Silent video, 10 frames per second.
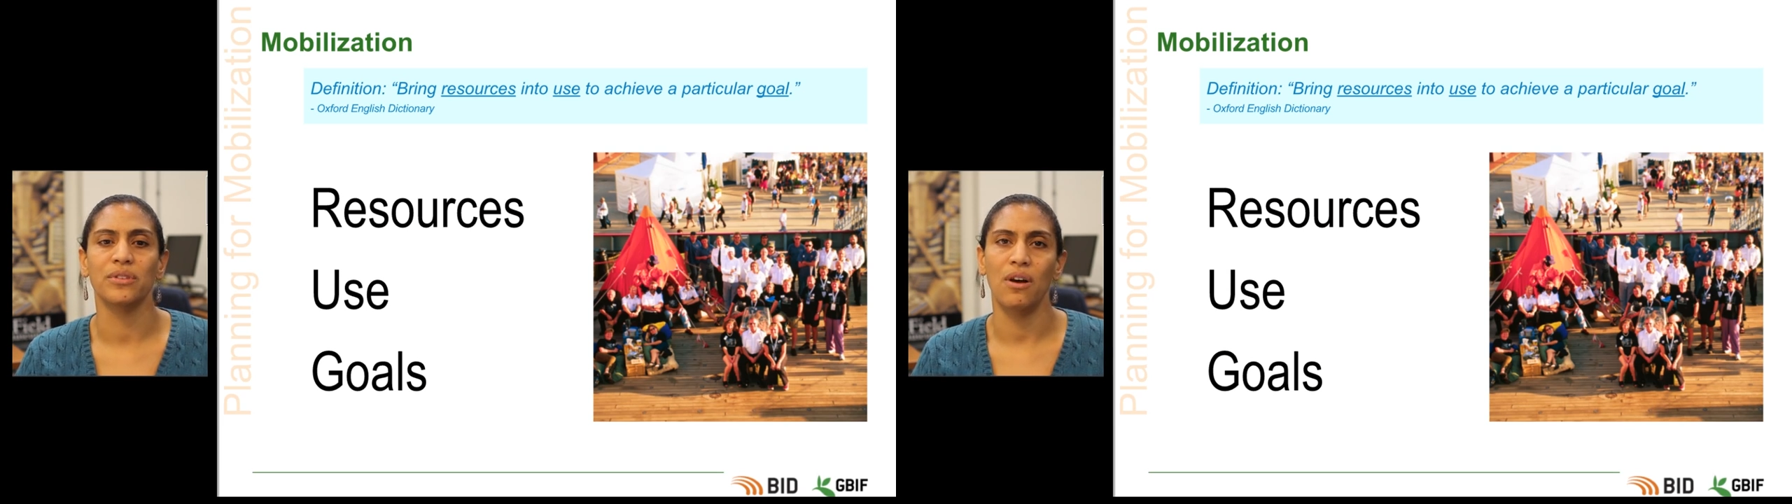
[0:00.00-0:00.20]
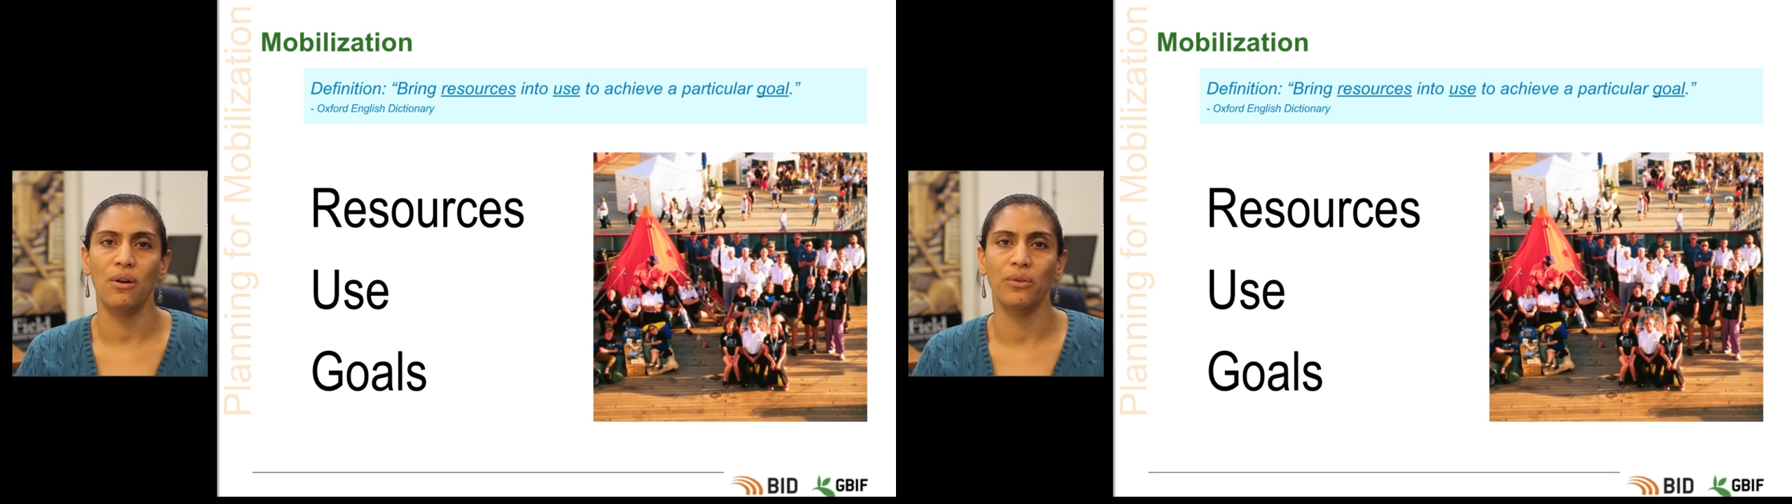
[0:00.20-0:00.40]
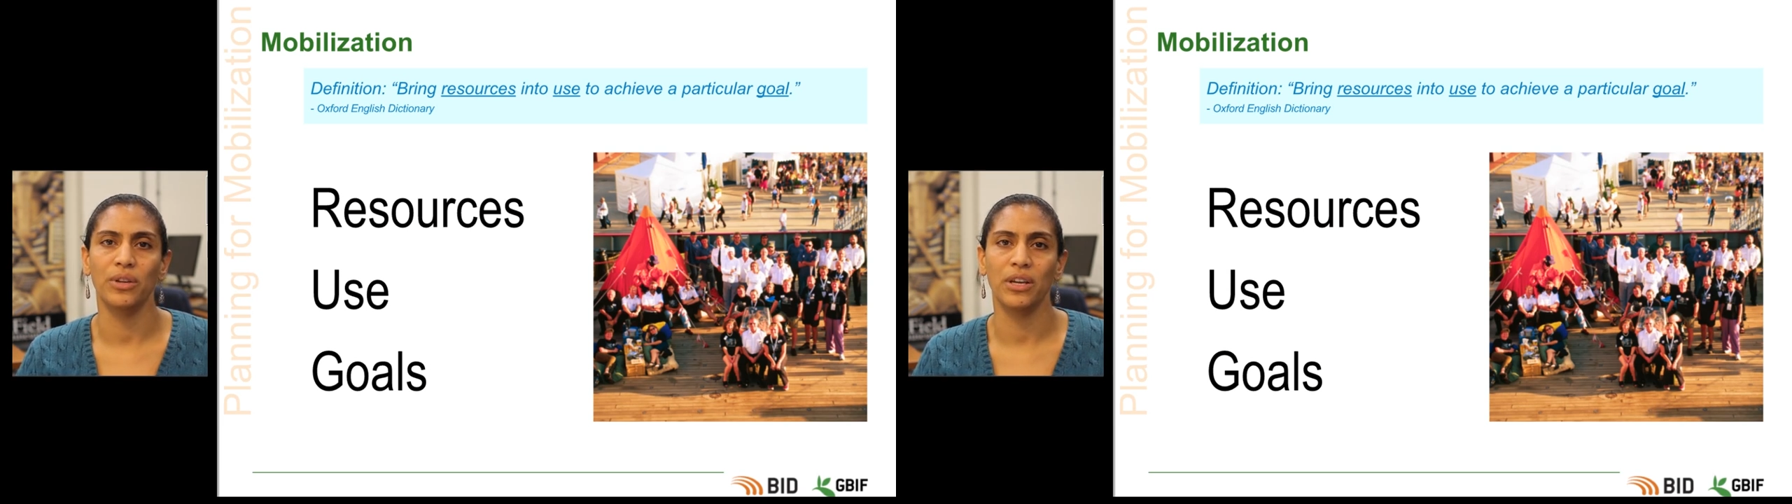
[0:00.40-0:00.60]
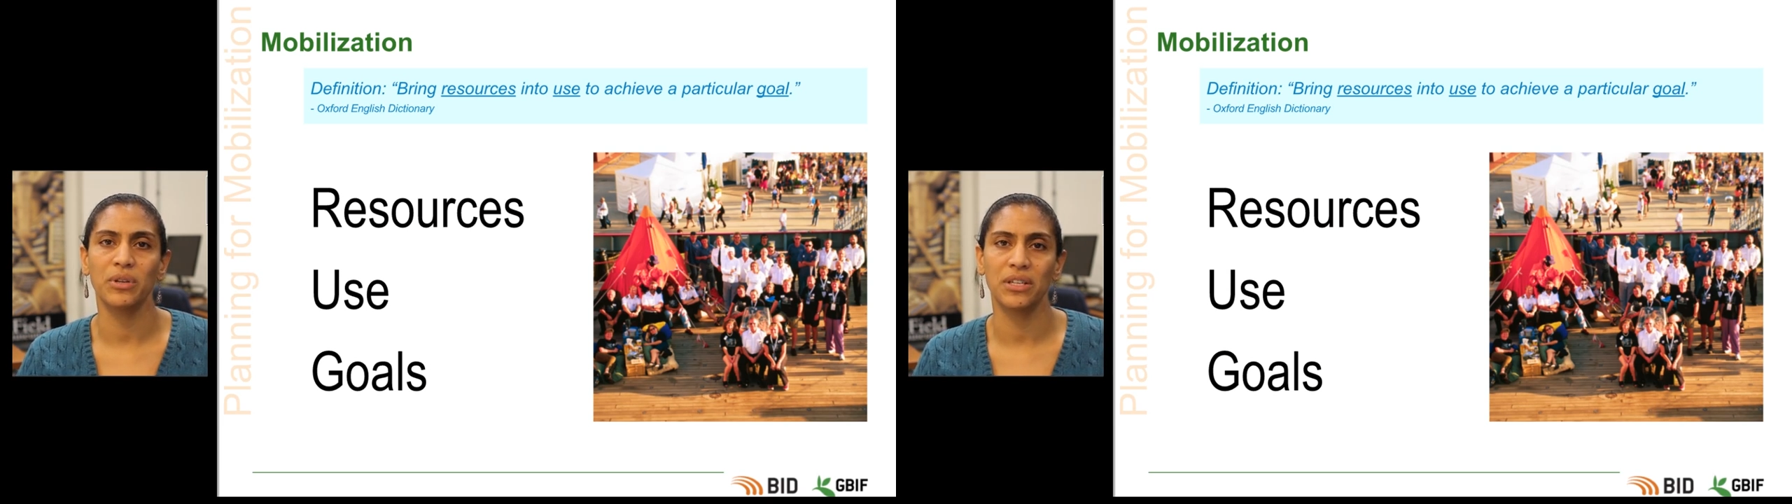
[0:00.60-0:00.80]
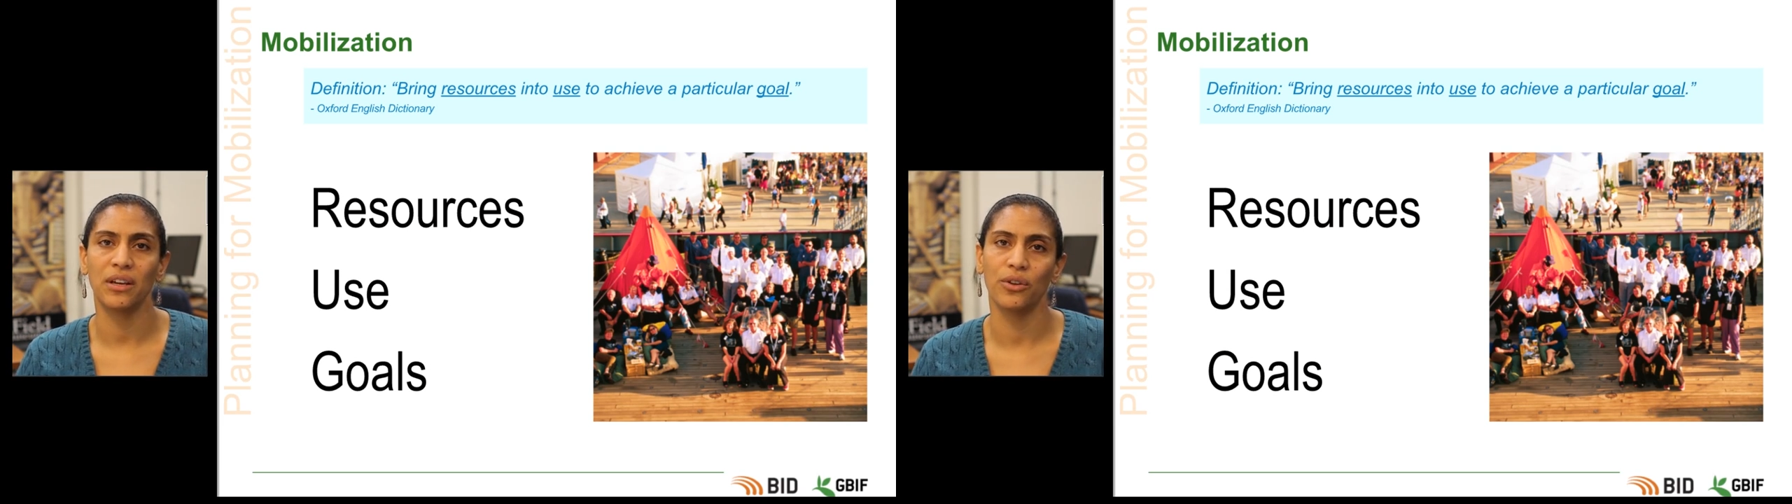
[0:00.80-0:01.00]
holding a
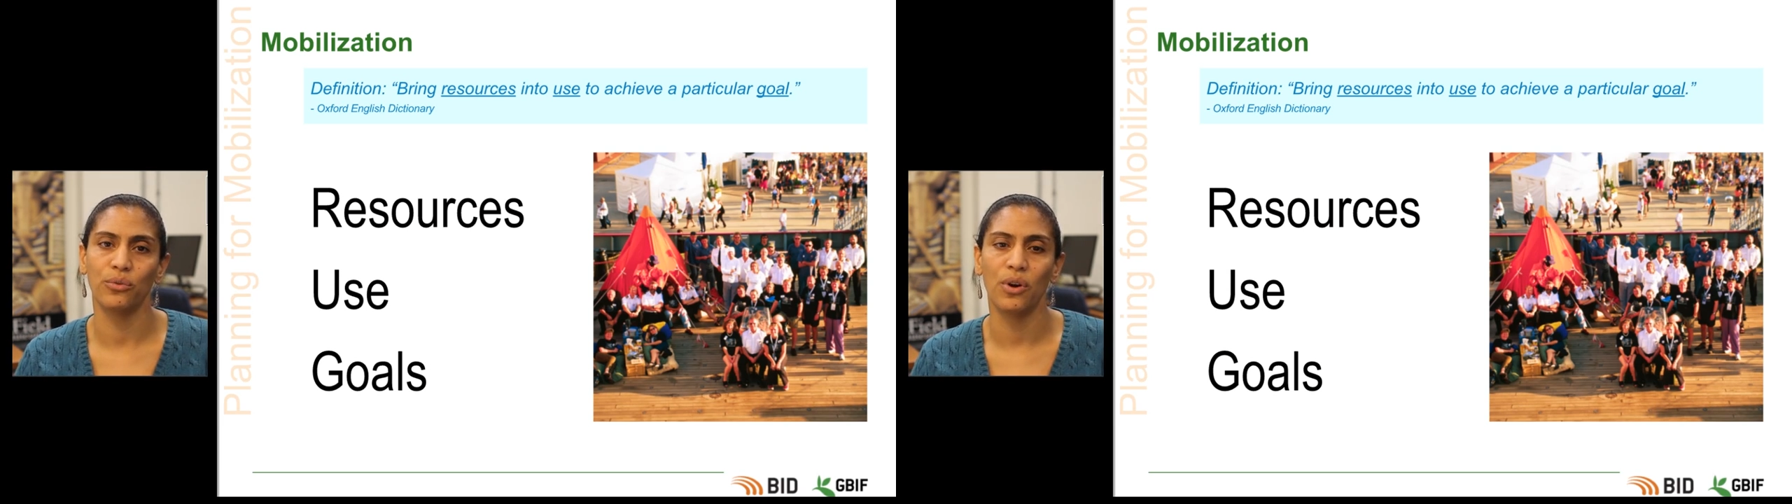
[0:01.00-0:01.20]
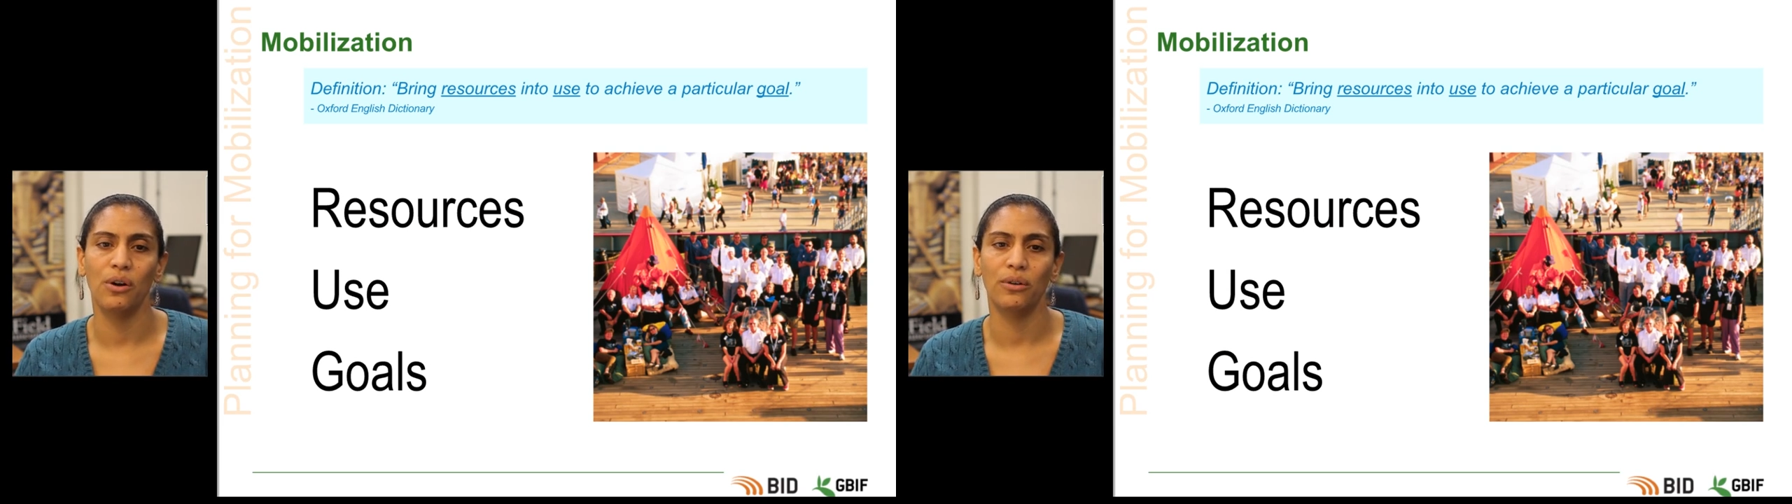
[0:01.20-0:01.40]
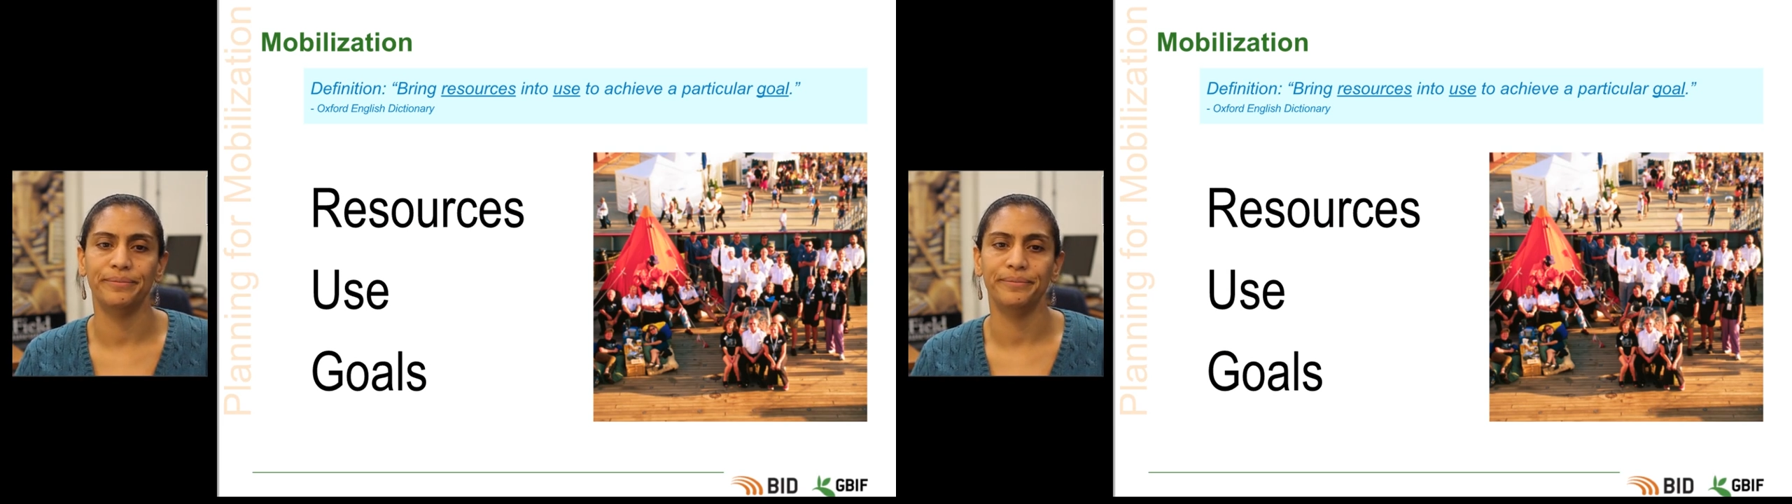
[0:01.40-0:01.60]
particular role.